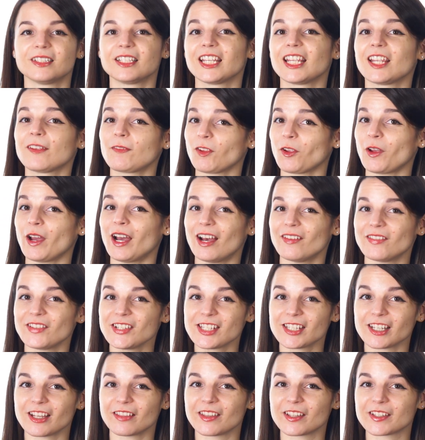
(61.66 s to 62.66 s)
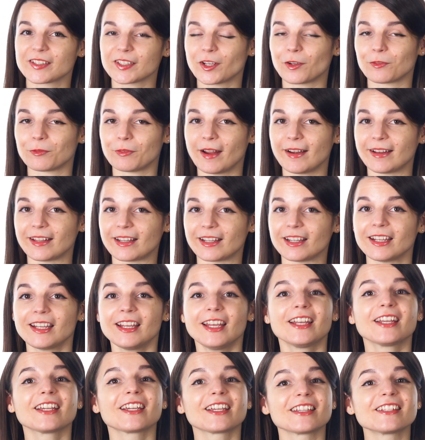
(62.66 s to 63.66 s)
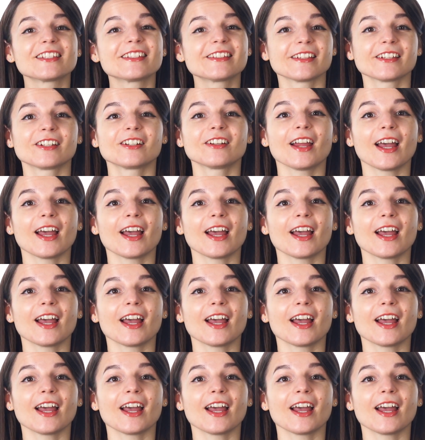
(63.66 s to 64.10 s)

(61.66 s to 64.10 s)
If you haven't done this already, consider